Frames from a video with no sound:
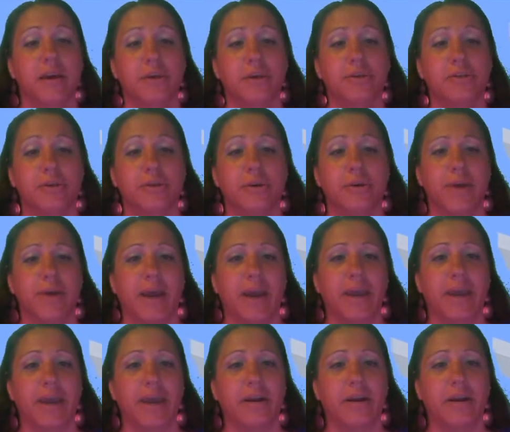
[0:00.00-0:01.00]
So
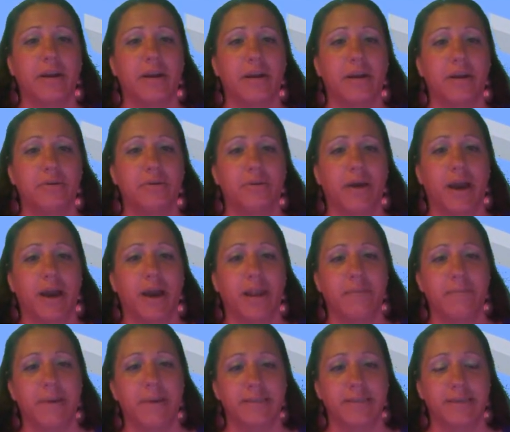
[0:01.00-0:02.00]
right here, you kind
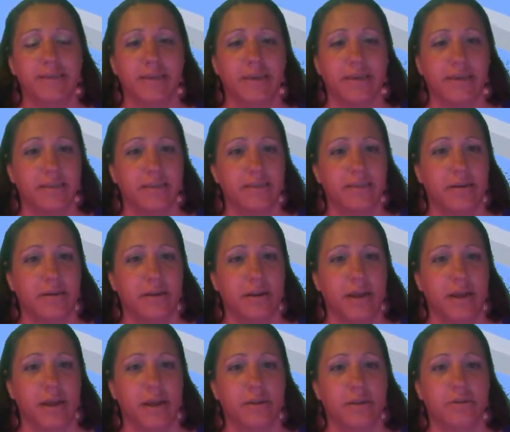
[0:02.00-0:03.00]
of basically get started
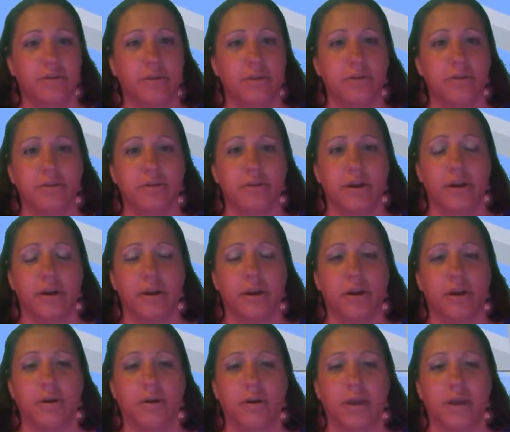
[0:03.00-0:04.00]
and you just start to
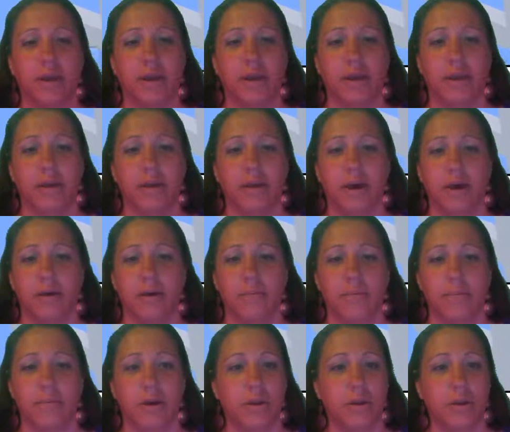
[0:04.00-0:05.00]
create
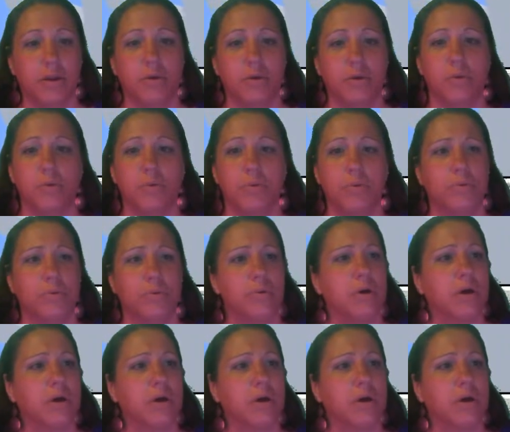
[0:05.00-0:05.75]
a new